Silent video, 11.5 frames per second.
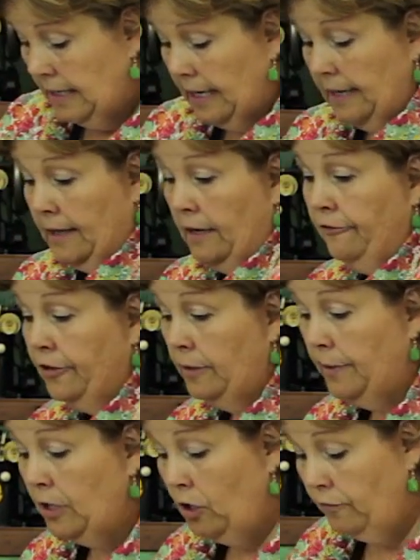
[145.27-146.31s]
and then
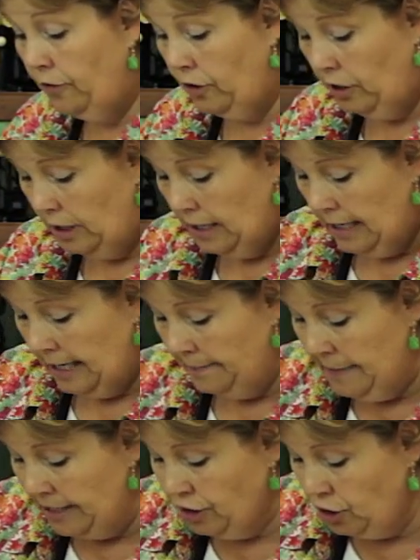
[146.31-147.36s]
flip it over
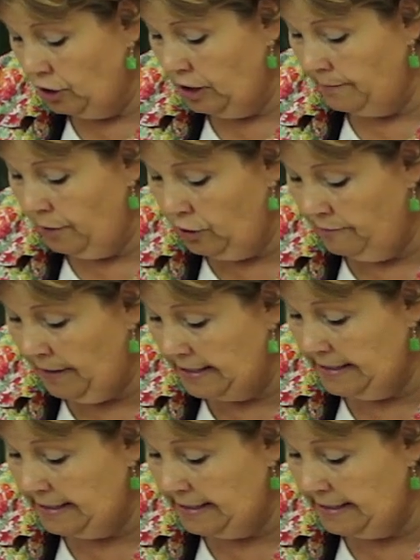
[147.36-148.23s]
and make sure that both of my